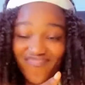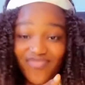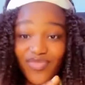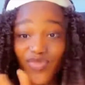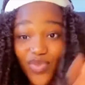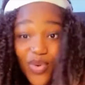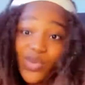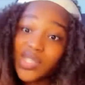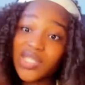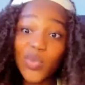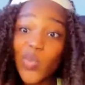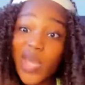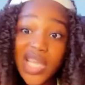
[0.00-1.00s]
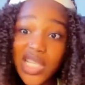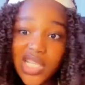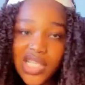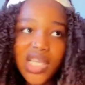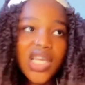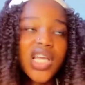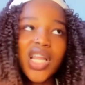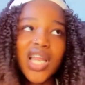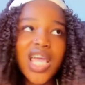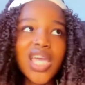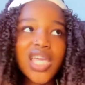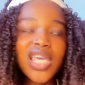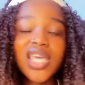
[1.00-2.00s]
Don't wait.
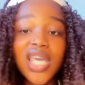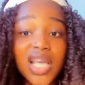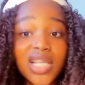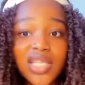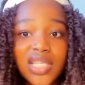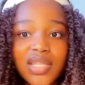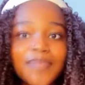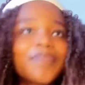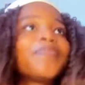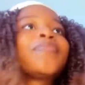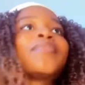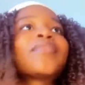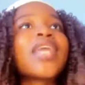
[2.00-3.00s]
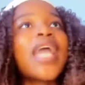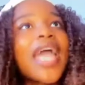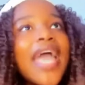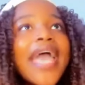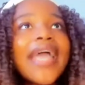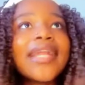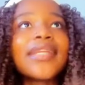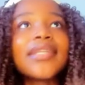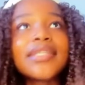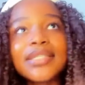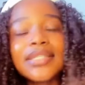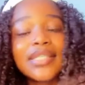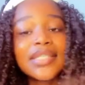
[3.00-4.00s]
Like, yes.
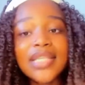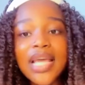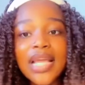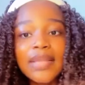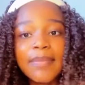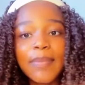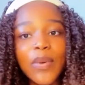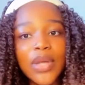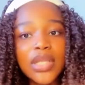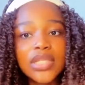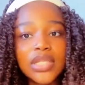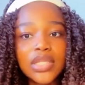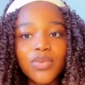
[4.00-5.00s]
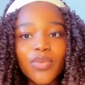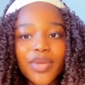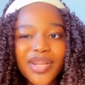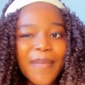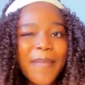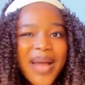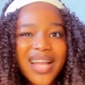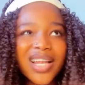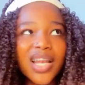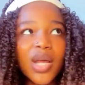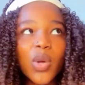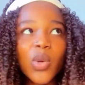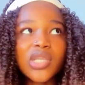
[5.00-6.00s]
And the third point is when your
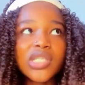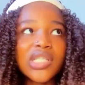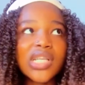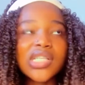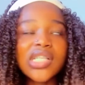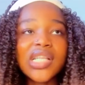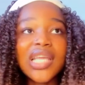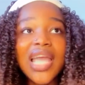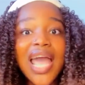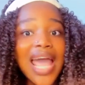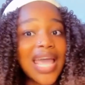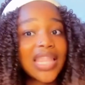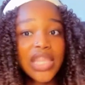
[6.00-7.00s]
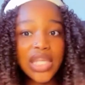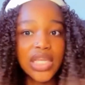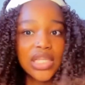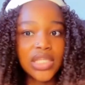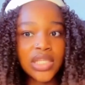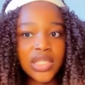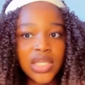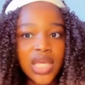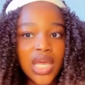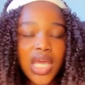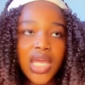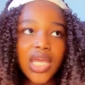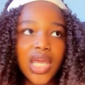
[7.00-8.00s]
partner constantly hides things.
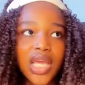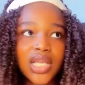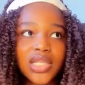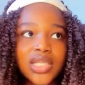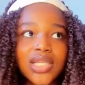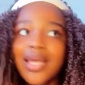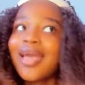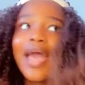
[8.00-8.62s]
Yes. I